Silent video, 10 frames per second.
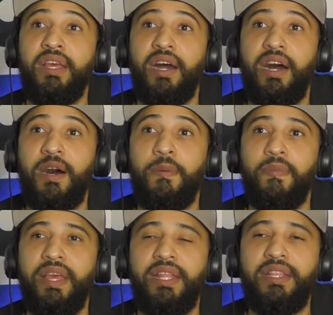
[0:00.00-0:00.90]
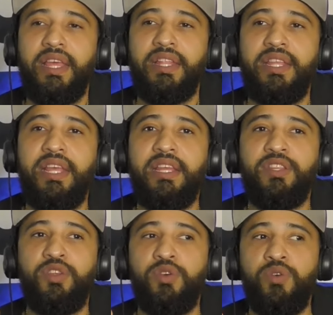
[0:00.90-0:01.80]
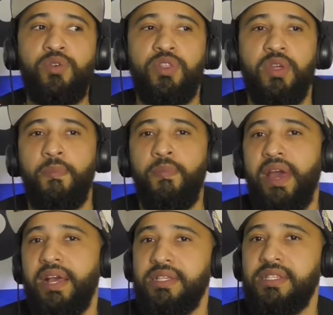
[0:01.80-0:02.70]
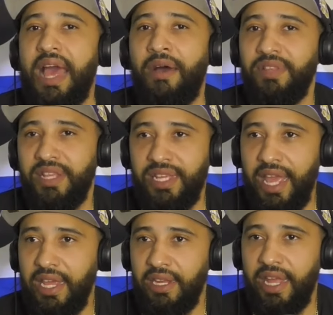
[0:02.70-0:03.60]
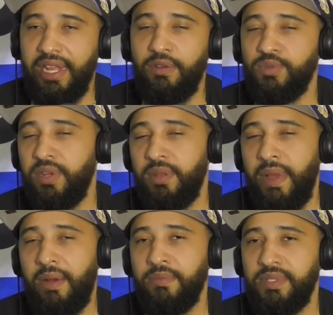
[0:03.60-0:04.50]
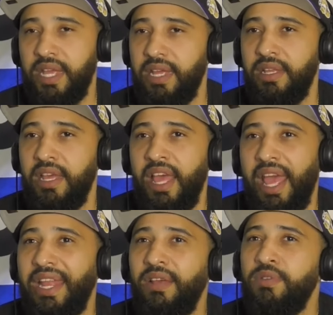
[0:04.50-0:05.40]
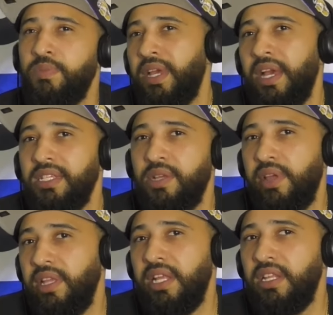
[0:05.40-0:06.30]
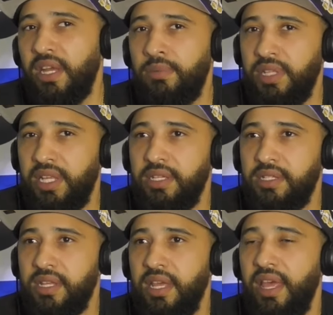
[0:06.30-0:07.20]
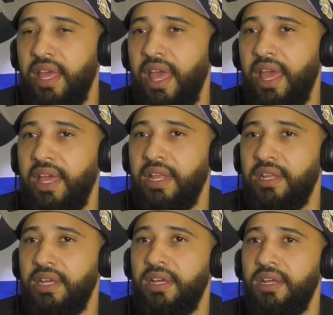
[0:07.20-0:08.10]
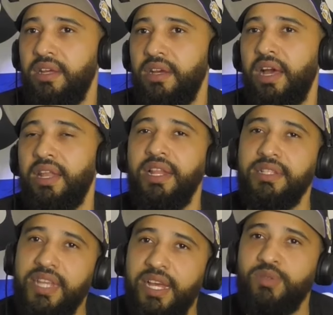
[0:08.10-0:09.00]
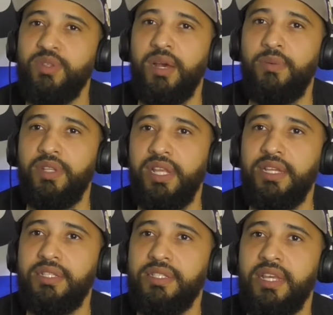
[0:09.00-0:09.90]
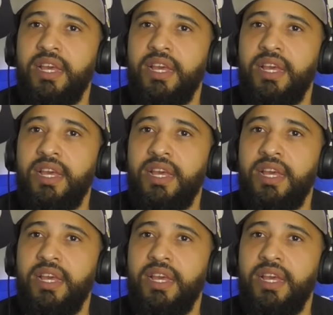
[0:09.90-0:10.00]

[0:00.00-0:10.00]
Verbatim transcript: um, it it didn't do the best out the gate. Like that was one of them albums that, and it was because it, he did a double disc, and a lot of times with double disc,